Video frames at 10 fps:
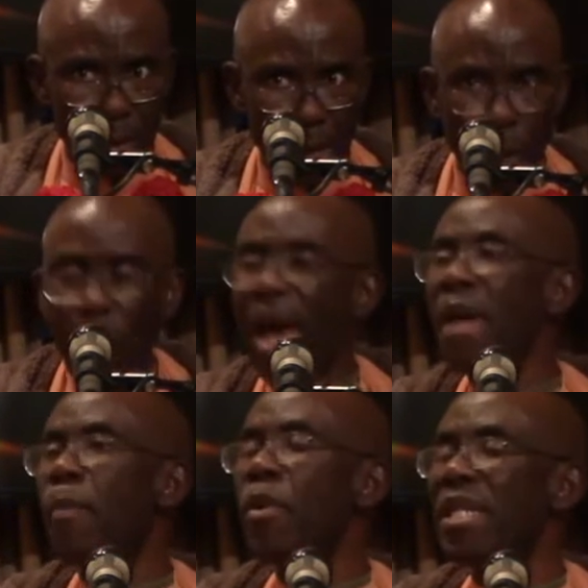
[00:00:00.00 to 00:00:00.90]
And why
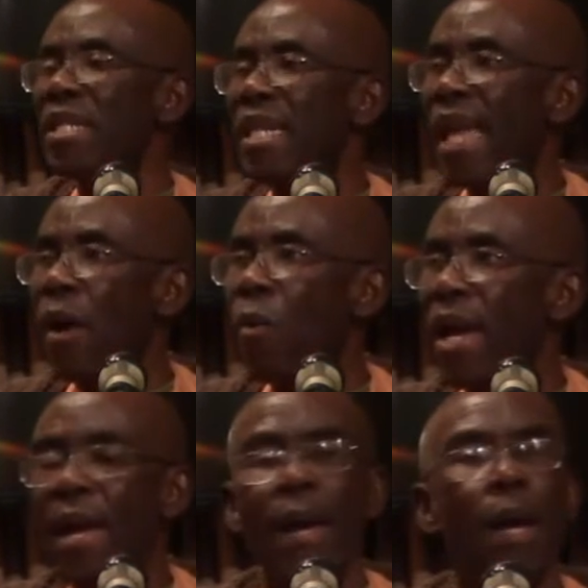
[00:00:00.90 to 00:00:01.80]
he put it in that
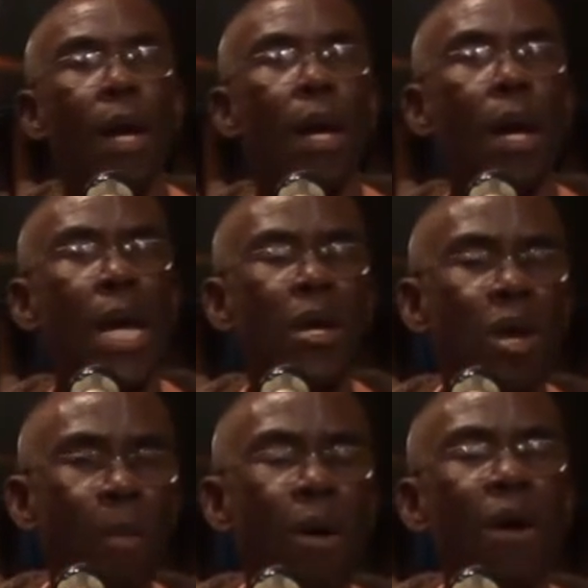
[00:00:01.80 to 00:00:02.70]
way? A
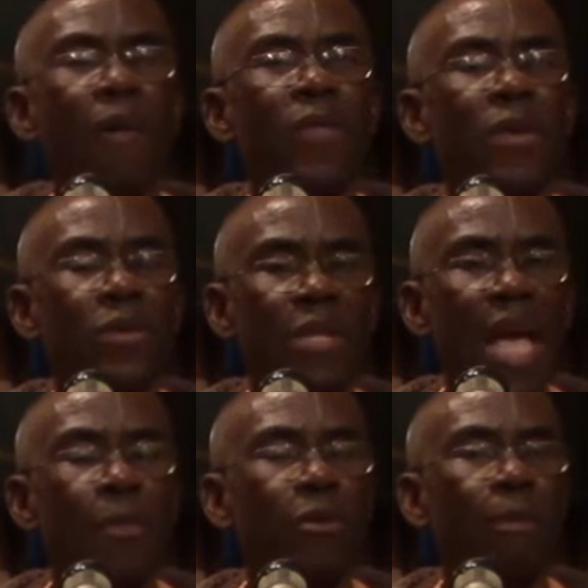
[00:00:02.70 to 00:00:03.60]
number of the
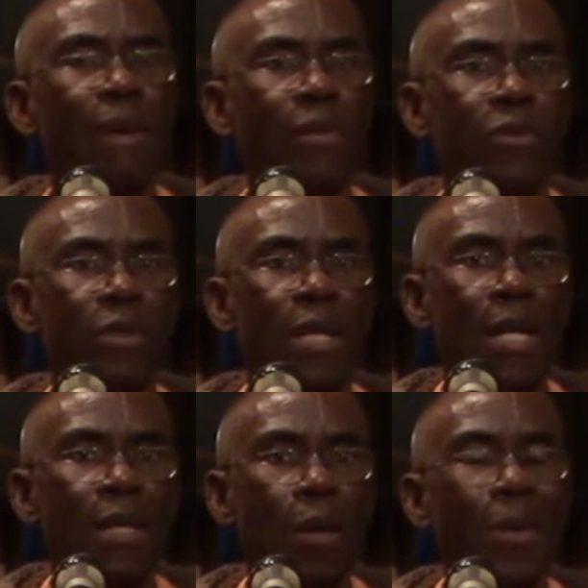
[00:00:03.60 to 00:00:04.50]
disciples of
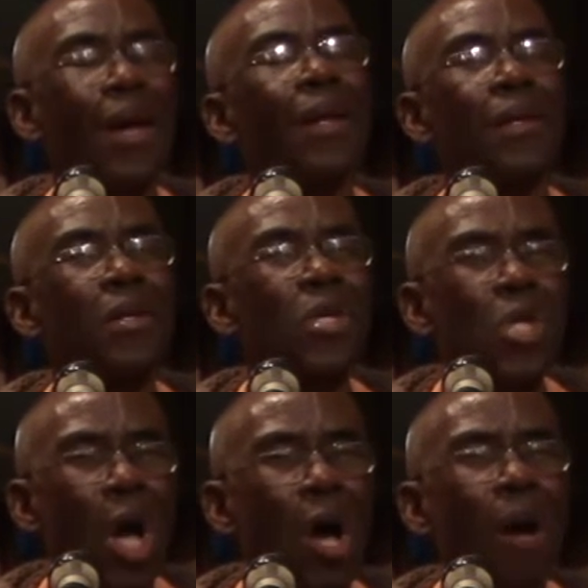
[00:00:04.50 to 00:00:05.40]
Bhaktisiddhanta were
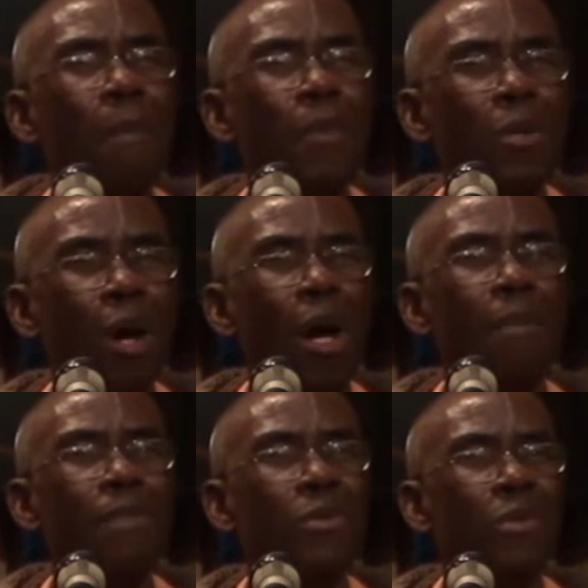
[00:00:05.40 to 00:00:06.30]

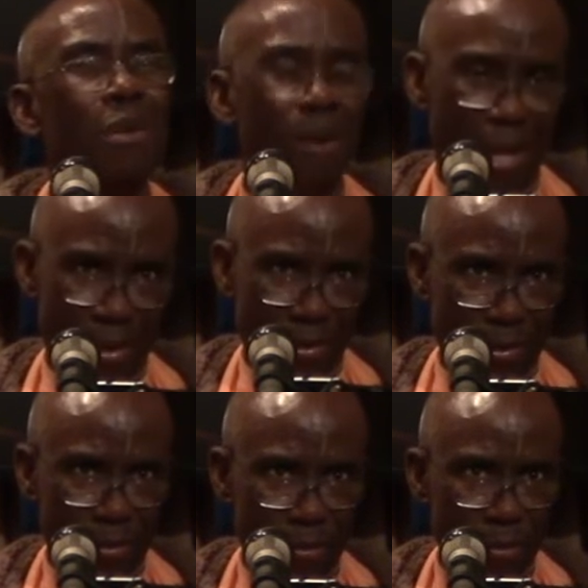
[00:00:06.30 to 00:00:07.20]
top scholars.